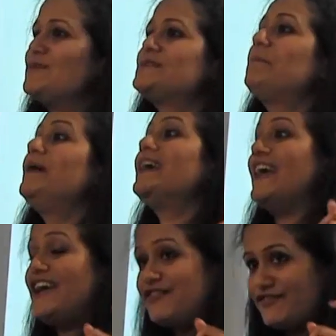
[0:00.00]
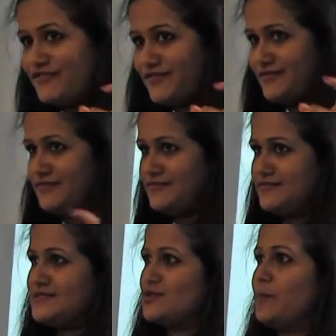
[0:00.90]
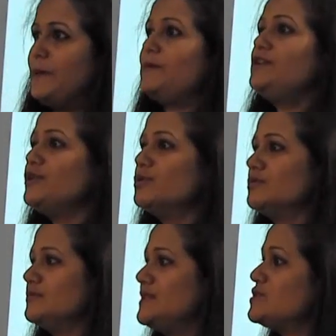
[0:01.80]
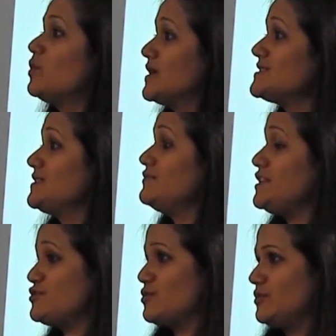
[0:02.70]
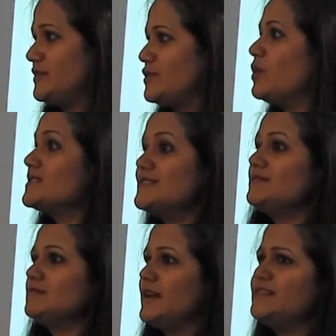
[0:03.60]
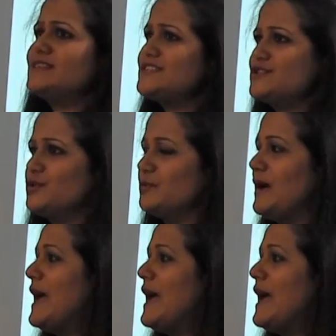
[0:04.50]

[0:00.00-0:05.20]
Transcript: there was a big if. So people knew this works in vitro, it works in, in test tube.